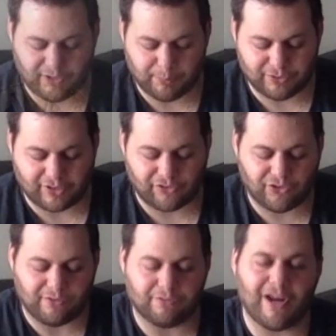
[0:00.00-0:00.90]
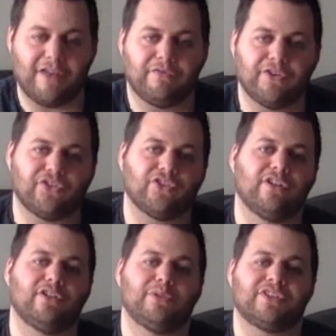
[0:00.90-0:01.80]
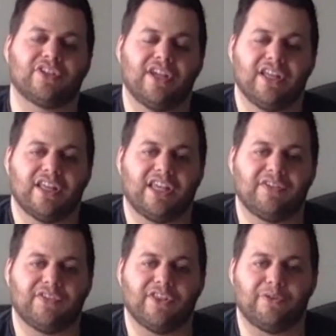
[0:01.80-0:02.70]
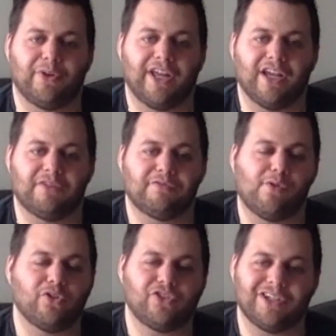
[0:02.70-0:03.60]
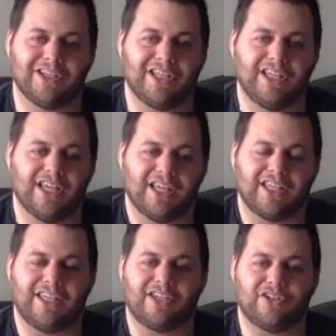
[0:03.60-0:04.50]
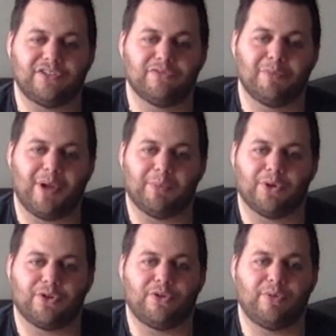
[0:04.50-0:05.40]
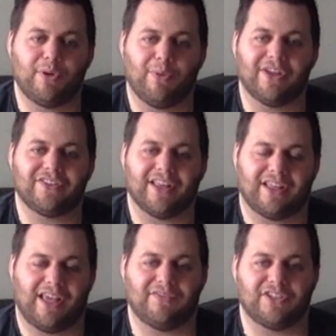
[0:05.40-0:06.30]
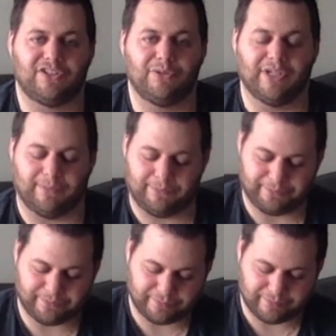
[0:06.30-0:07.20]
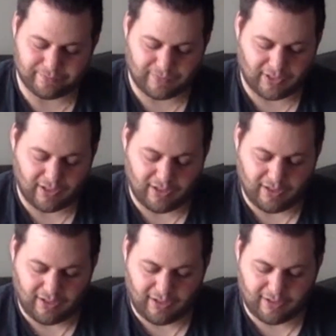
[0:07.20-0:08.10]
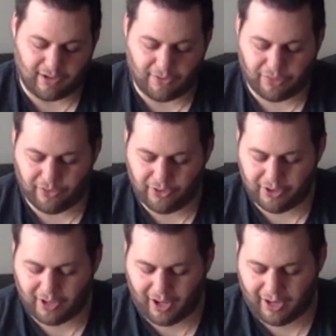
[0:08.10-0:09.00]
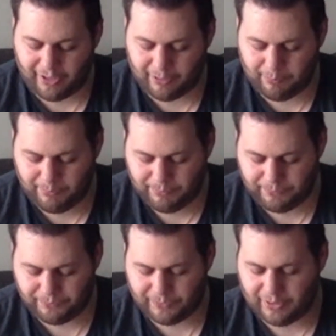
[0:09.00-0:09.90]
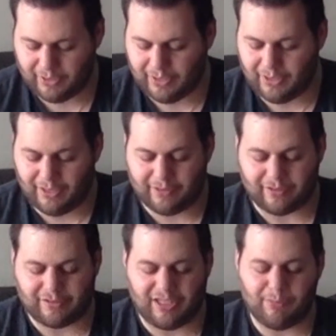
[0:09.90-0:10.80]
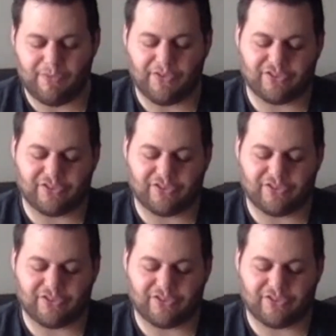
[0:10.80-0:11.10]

in the possession of Red Fisher, who was given the ring. Unfortunately, he couldn't remember who it was that gave it to him. And our third item is a Team of the